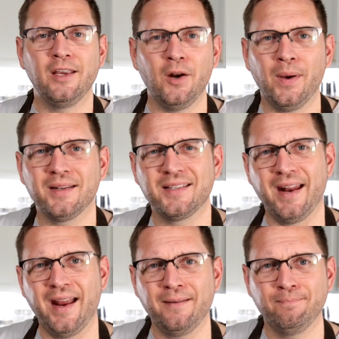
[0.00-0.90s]
You know what,
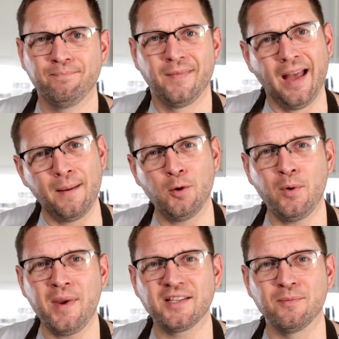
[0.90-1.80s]
today, how about we
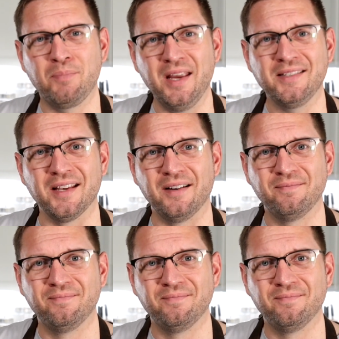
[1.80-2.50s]
make some pizza?